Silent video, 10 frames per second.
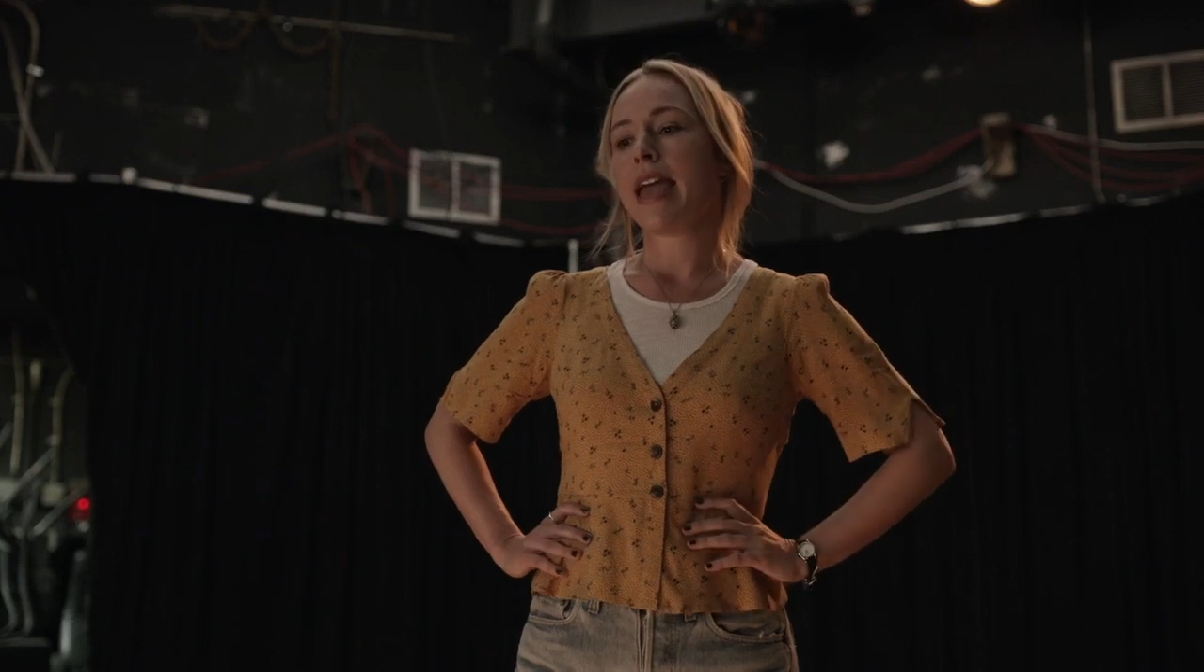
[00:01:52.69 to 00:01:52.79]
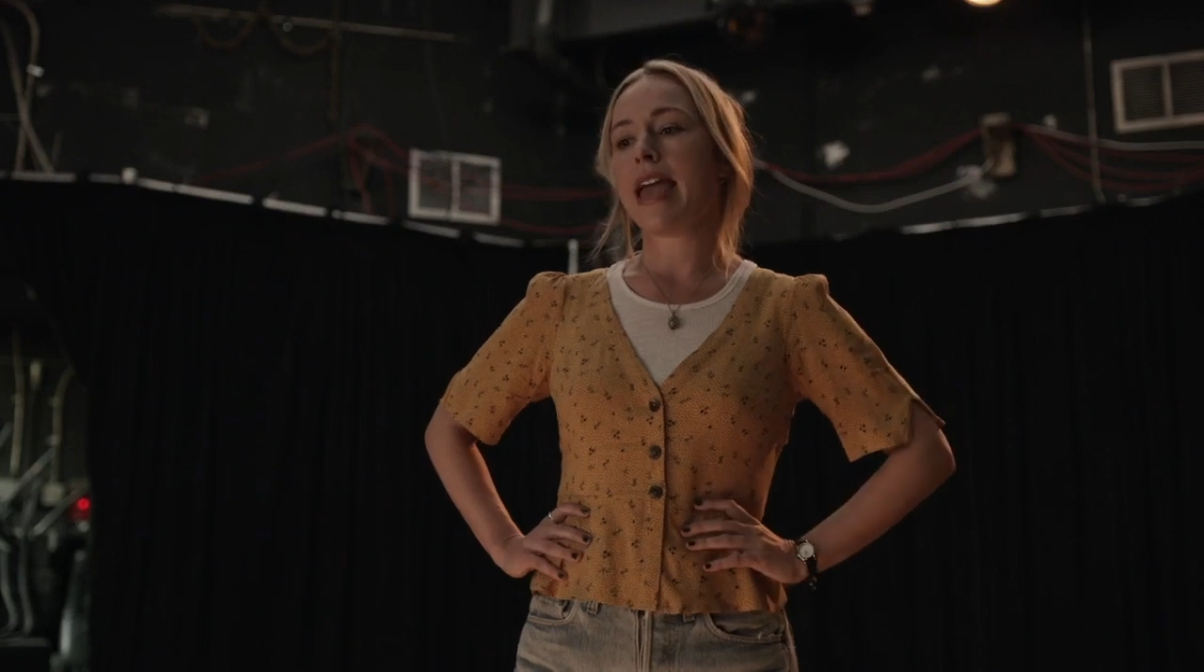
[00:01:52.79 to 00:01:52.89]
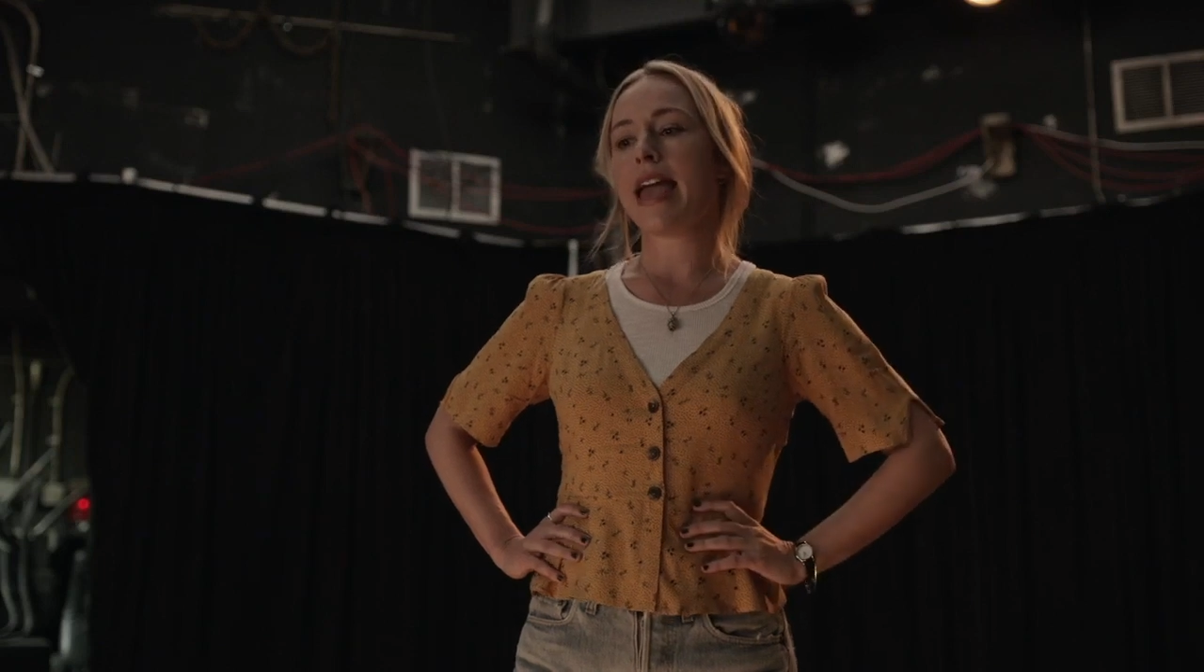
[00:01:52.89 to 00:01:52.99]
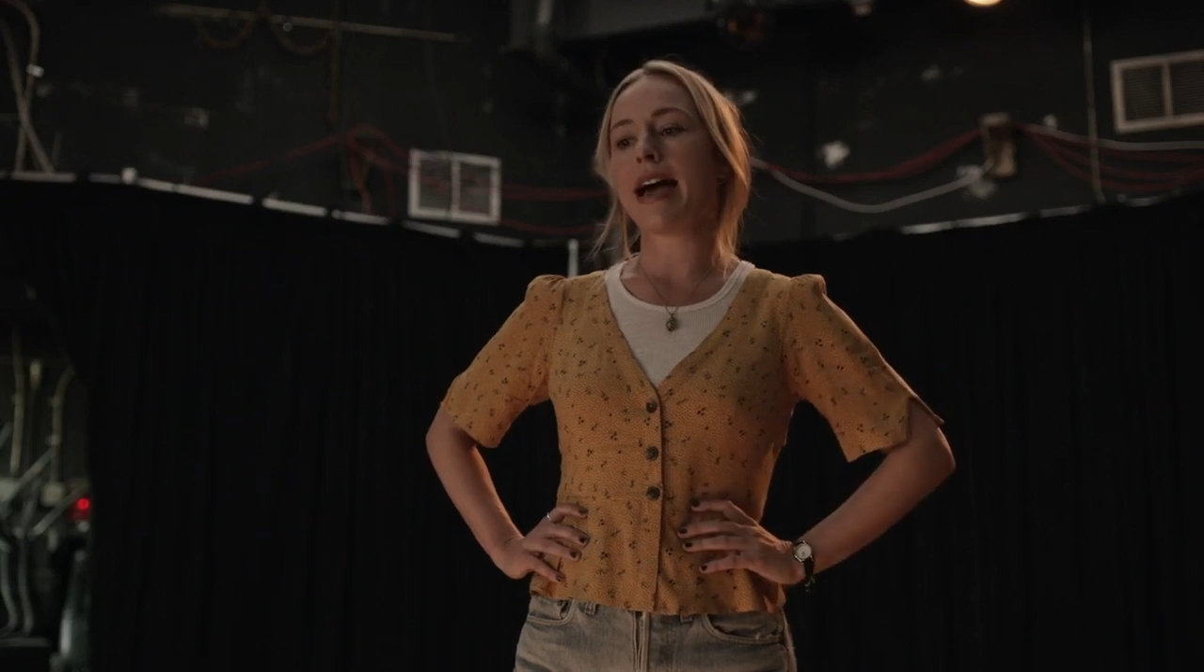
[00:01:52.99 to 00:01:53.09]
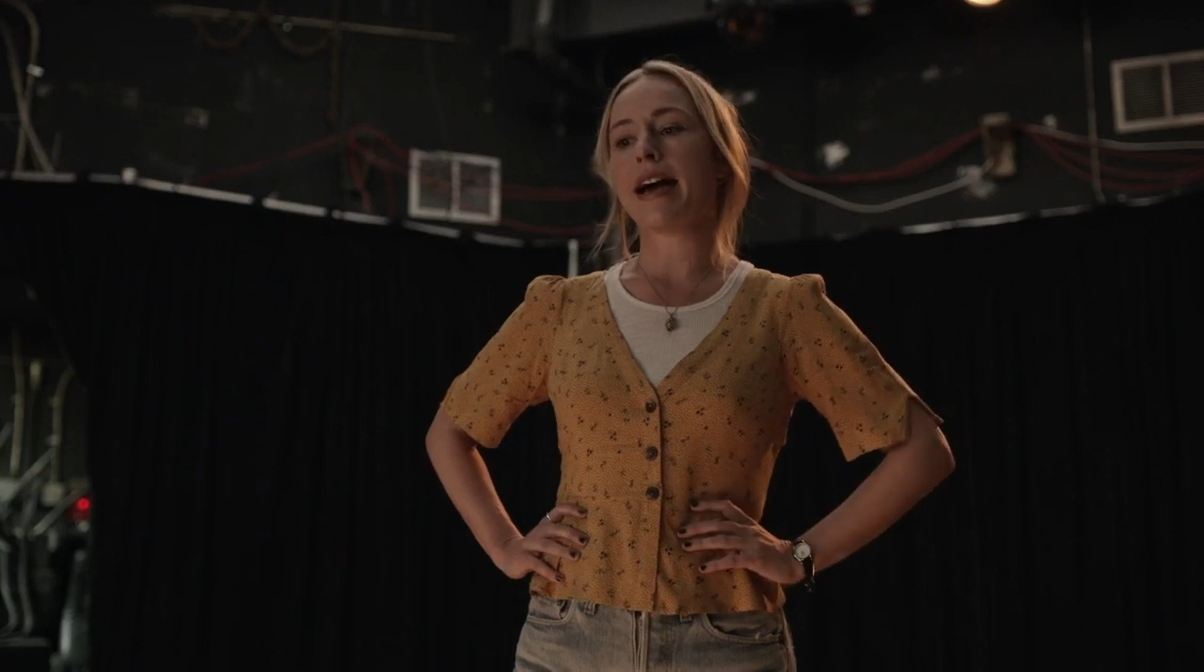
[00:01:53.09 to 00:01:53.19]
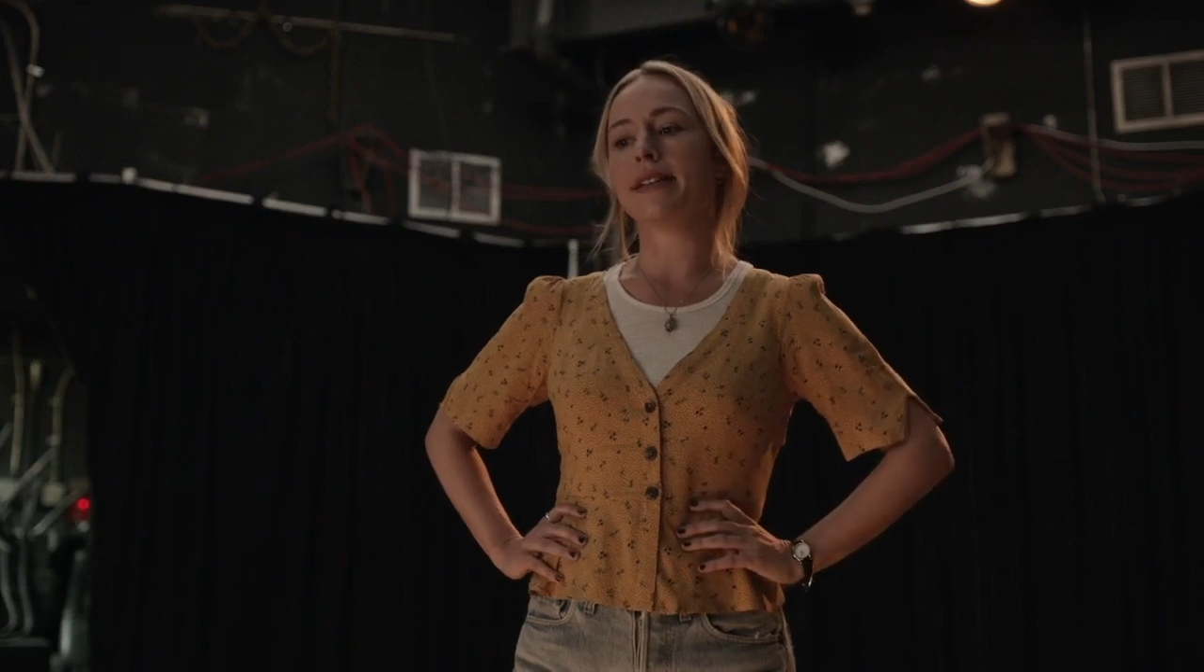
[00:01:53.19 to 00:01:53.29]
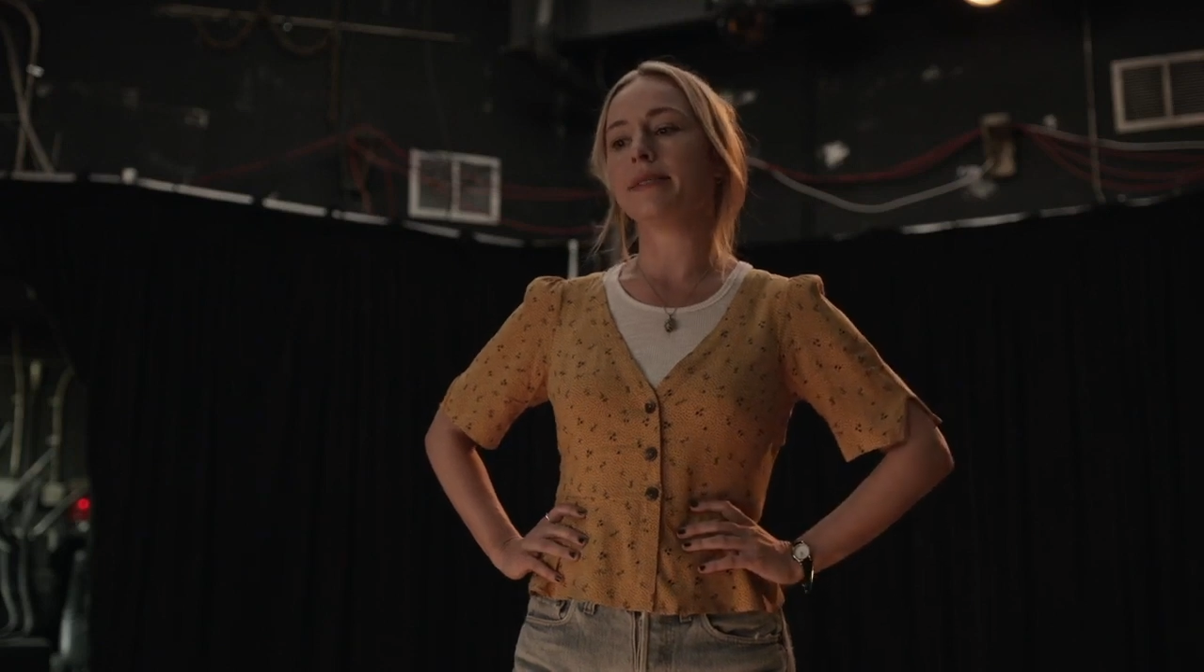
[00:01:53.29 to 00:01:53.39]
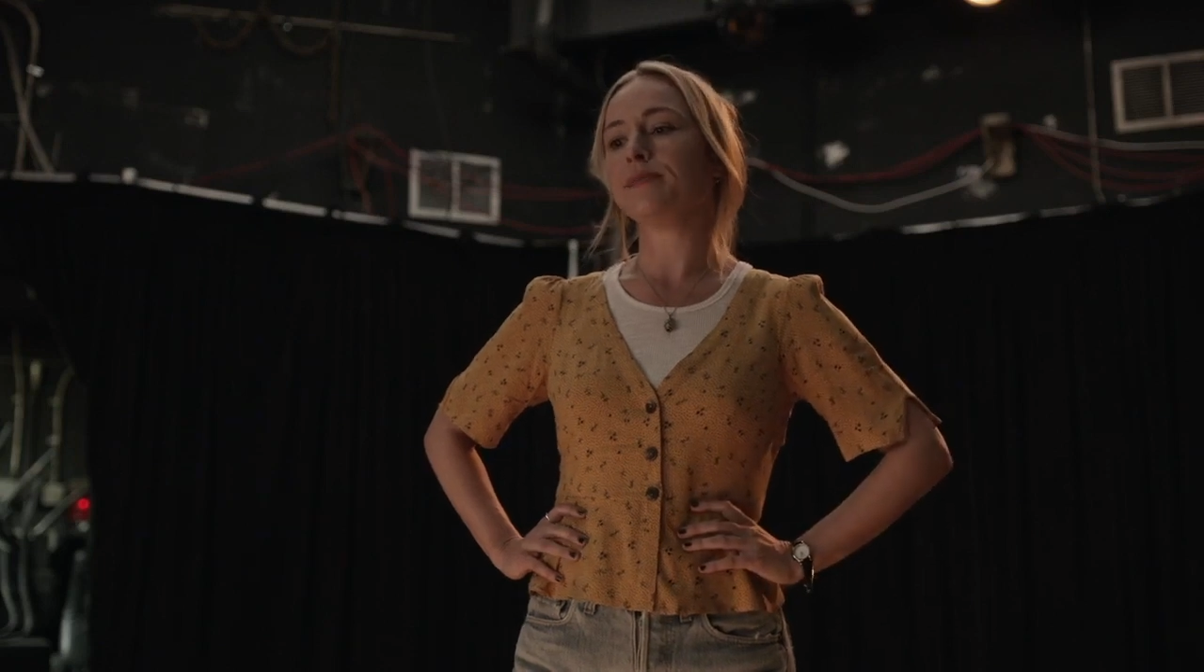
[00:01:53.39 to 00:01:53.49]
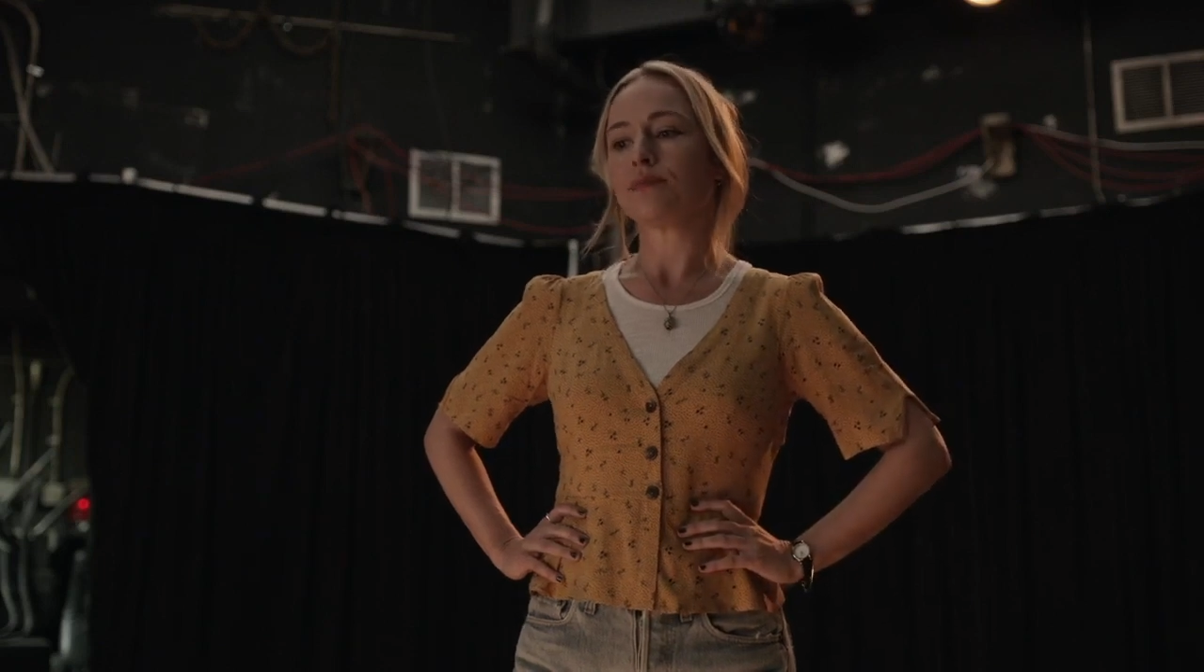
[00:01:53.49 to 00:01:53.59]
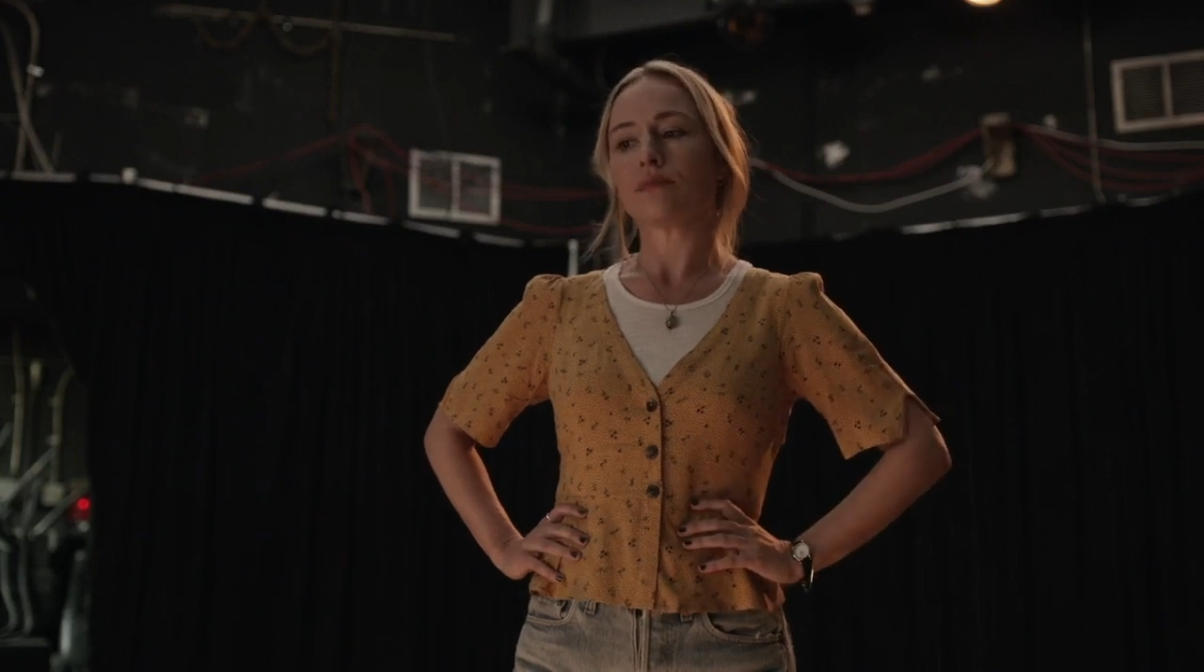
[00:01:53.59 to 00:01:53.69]

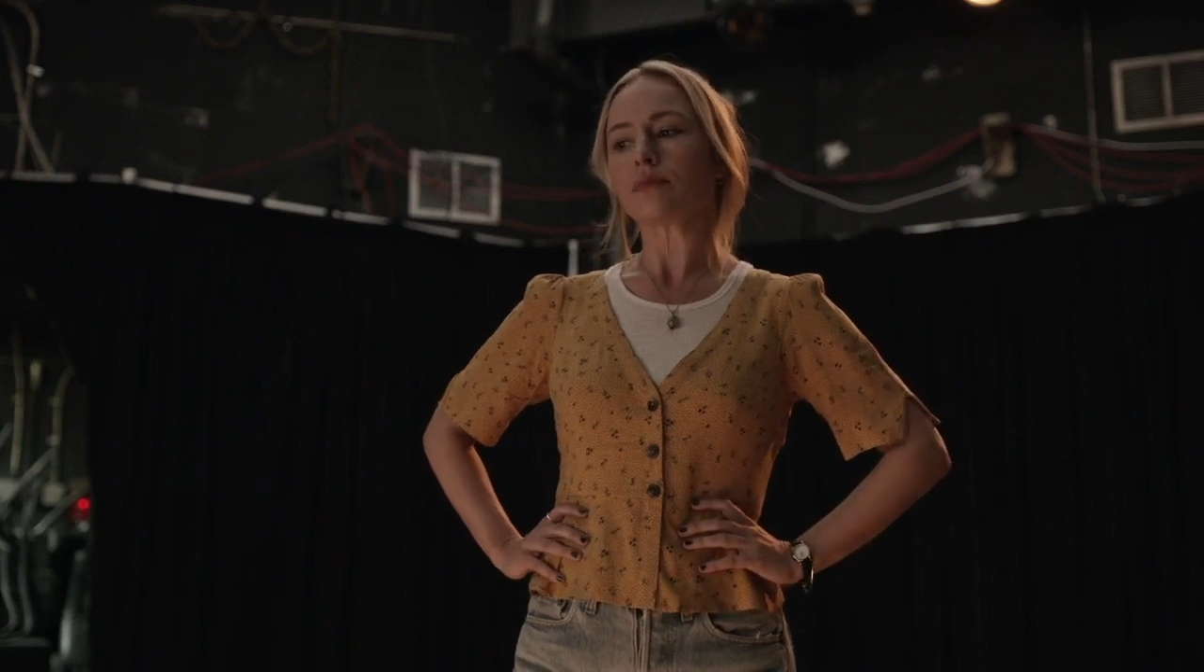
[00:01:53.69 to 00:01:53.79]
and